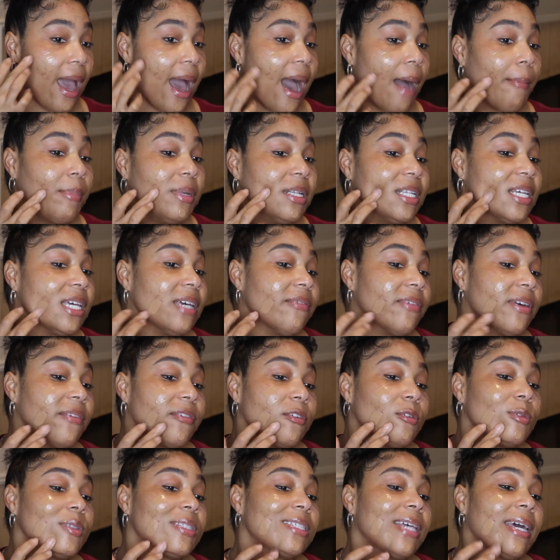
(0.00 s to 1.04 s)
I believe if
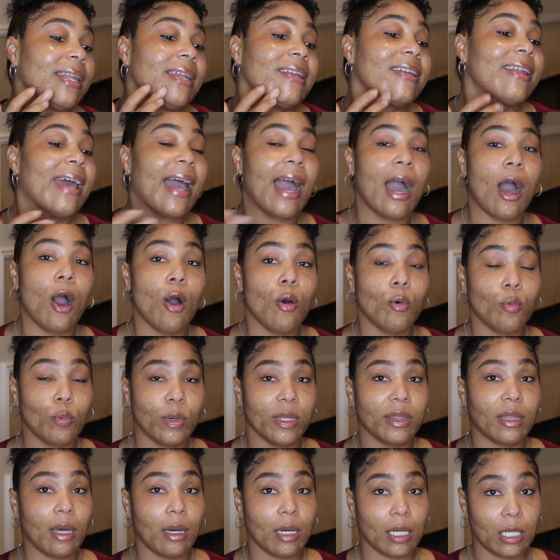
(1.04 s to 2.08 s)
you set it down
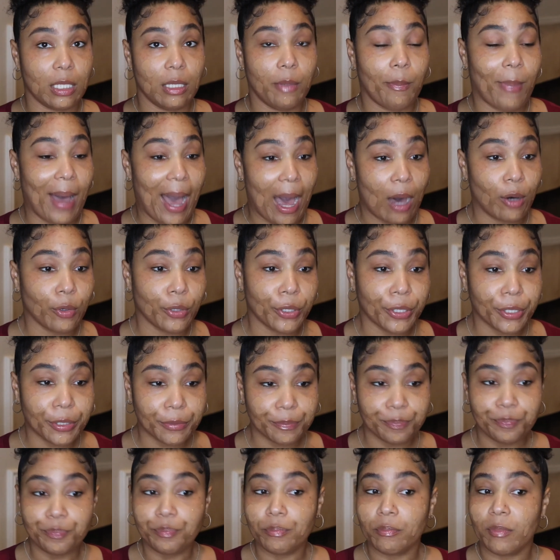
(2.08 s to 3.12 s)
with a good
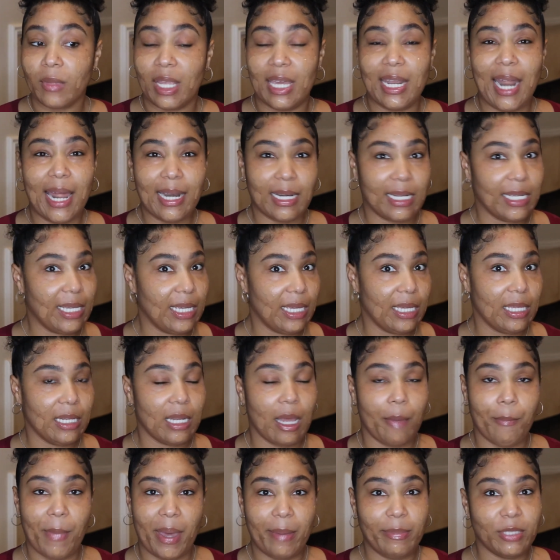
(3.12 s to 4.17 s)
powder, and I
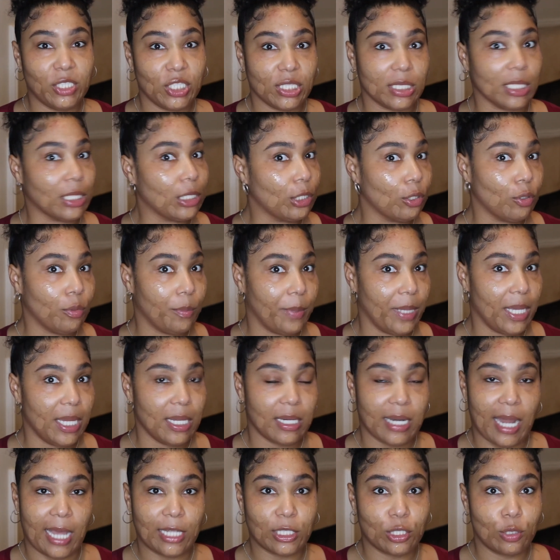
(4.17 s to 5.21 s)
did, maybe just a little
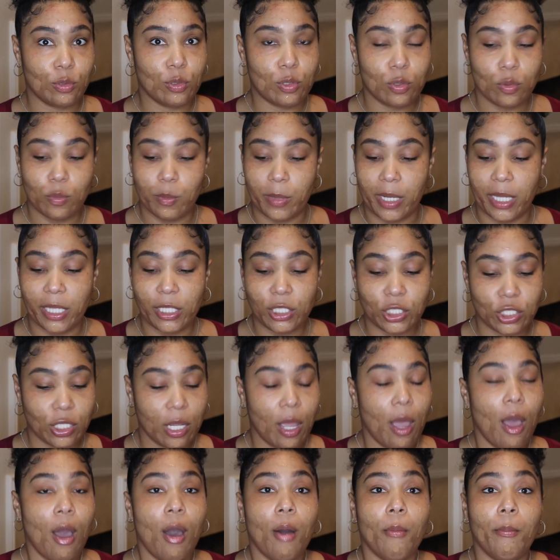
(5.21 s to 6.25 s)
bit, not too much,
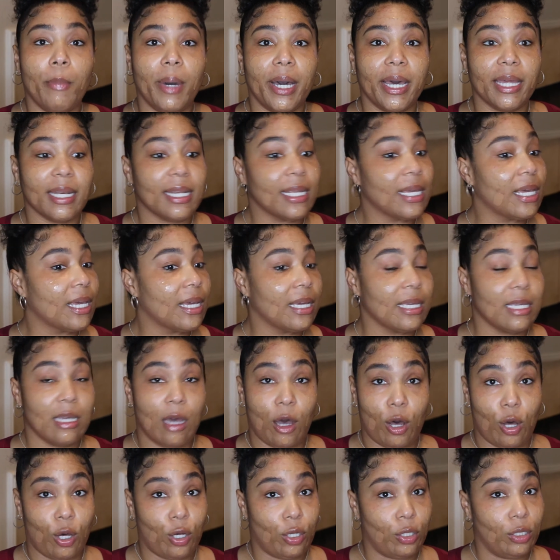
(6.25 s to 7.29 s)
but
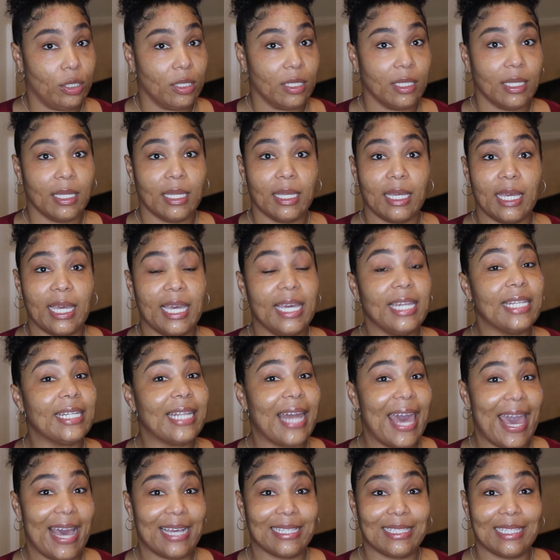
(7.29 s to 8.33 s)
y'all, it
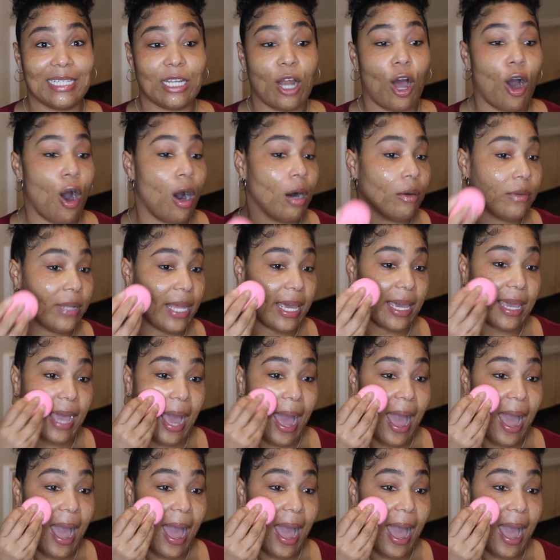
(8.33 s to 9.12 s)
lasted all day.